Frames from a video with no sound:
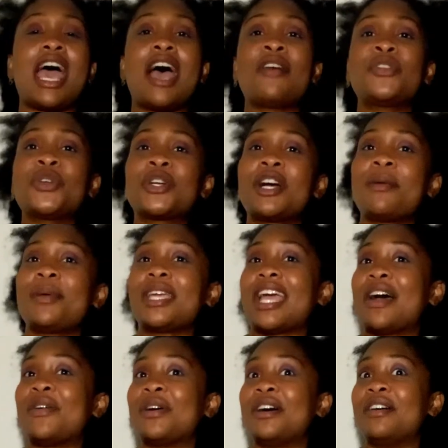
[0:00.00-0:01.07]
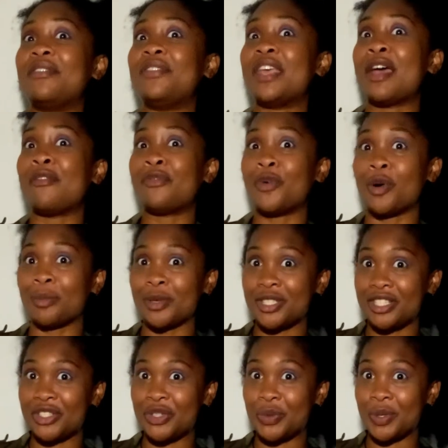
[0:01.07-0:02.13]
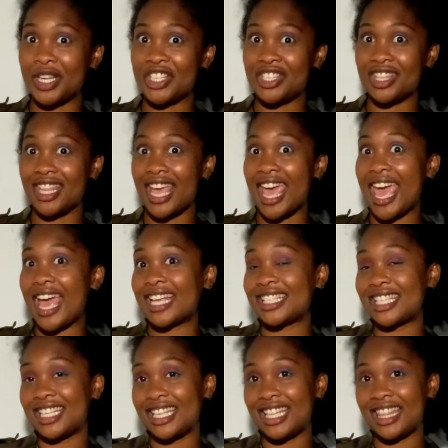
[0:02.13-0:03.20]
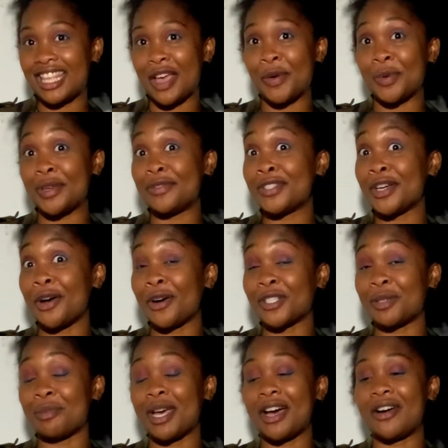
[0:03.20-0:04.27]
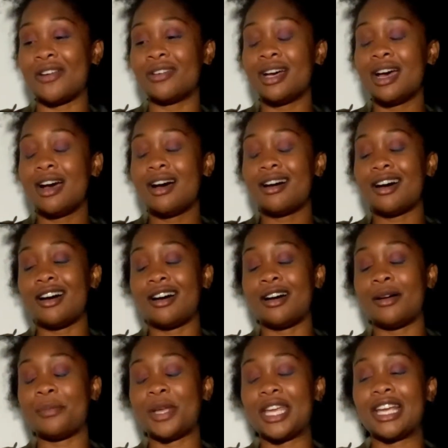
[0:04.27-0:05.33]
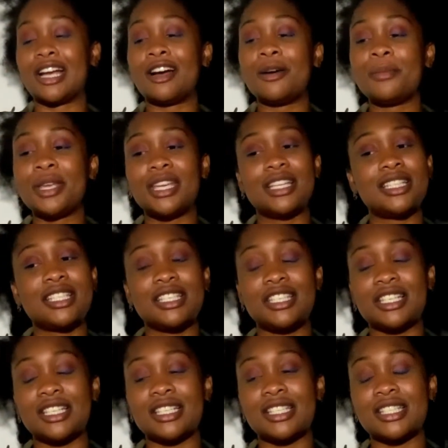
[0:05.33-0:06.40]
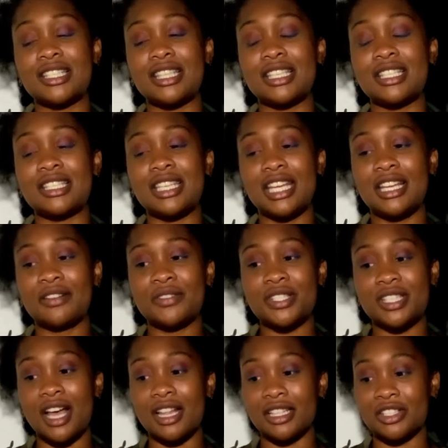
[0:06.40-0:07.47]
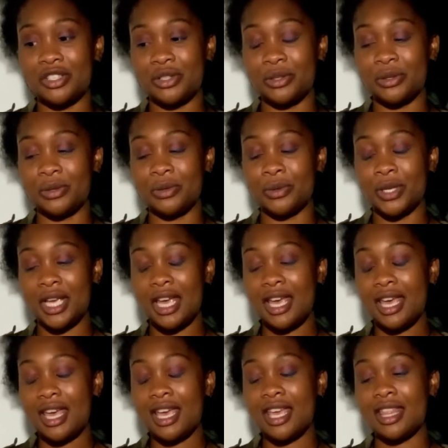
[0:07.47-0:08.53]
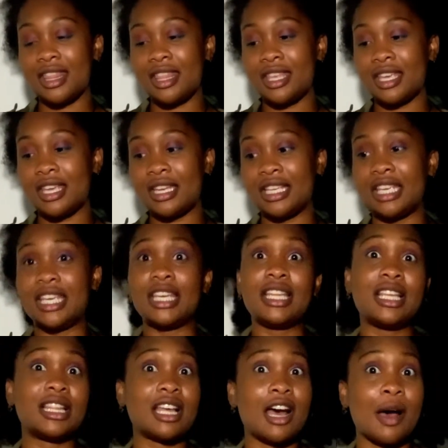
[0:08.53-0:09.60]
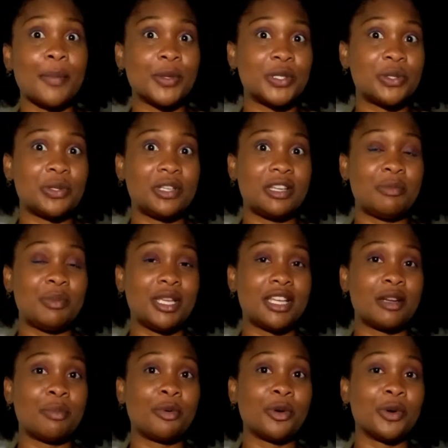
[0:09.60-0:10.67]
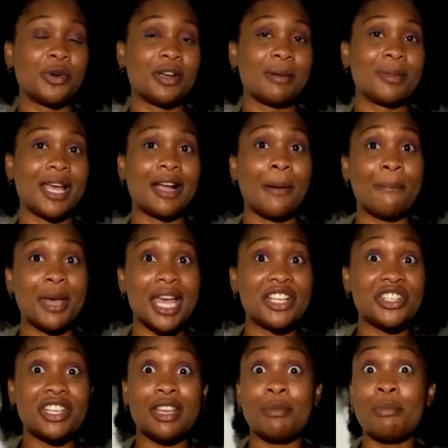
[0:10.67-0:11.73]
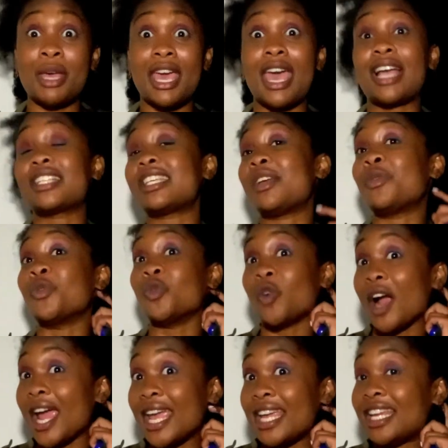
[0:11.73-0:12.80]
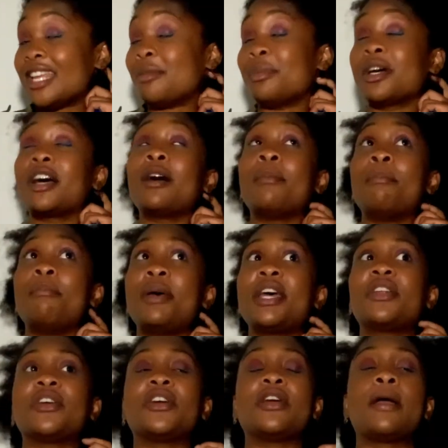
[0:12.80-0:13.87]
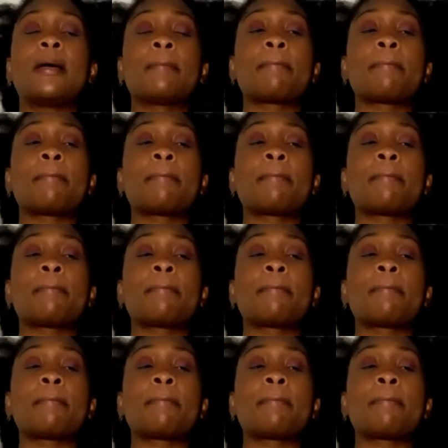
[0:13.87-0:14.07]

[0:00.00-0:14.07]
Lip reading: After coming out of that former situation, that accident that we've talked about, and coming into just this state of solitude, and then getting the opportunity to be in a program like Imagine Impact and write and become better.